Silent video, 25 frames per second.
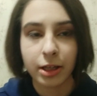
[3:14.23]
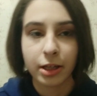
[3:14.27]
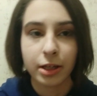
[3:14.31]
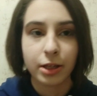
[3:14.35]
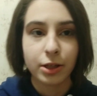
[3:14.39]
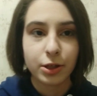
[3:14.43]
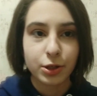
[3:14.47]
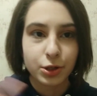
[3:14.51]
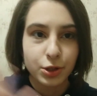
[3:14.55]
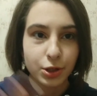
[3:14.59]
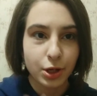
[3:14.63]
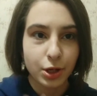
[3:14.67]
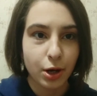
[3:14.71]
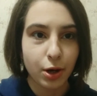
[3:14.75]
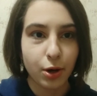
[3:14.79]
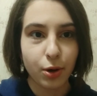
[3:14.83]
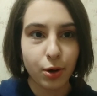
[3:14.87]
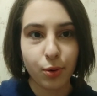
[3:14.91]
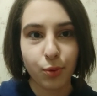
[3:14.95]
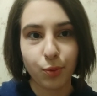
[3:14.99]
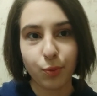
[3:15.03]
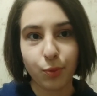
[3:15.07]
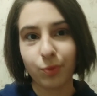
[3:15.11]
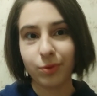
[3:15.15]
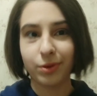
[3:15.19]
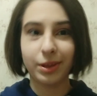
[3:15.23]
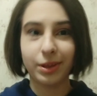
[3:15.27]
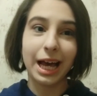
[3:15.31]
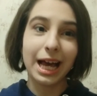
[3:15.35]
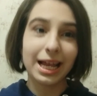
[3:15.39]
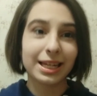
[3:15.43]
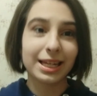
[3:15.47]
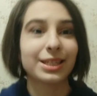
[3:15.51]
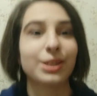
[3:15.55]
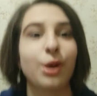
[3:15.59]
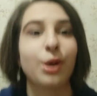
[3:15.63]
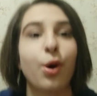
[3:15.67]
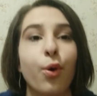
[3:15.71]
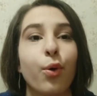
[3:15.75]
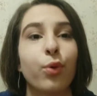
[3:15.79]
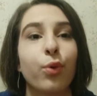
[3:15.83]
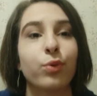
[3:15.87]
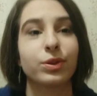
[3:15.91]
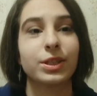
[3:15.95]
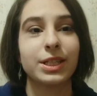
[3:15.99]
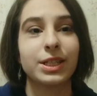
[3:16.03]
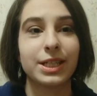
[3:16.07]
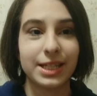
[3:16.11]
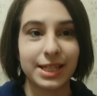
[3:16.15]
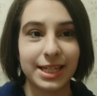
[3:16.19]
So that's the whole
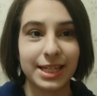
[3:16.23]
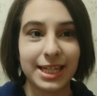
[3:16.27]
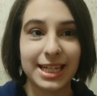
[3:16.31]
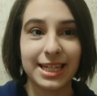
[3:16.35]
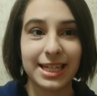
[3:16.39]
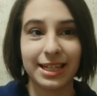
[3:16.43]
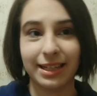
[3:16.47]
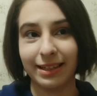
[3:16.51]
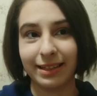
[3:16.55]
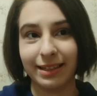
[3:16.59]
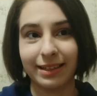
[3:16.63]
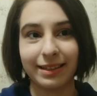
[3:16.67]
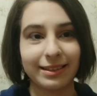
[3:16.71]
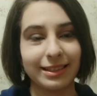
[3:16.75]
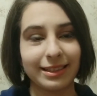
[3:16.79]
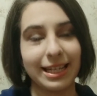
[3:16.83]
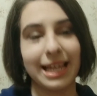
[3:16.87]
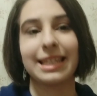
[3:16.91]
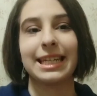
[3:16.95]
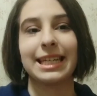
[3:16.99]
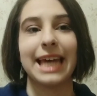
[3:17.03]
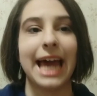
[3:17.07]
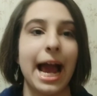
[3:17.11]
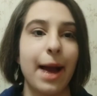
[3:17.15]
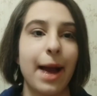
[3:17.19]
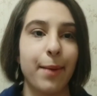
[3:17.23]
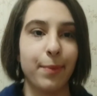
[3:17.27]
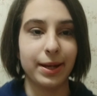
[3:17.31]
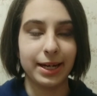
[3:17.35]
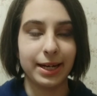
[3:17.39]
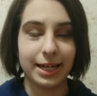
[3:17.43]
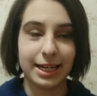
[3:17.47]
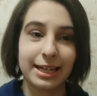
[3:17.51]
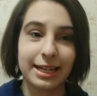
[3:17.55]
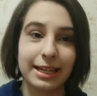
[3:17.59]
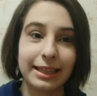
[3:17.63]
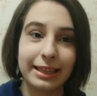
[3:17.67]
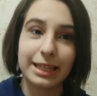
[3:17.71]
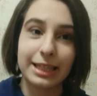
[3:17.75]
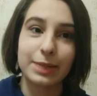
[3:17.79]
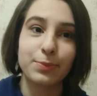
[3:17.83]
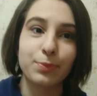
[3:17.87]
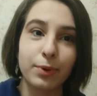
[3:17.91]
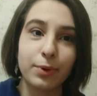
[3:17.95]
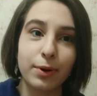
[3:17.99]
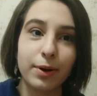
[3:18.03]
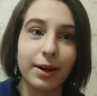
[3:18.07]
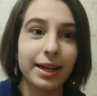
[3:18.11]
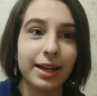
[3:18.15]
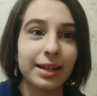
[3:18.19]
deal that's happening at this
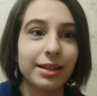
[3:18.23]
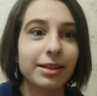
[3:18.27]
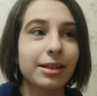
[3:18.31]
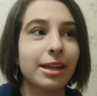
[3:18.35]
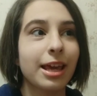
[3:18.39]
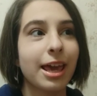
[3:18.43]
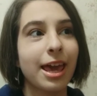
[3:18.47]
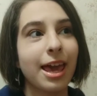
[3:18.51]
point,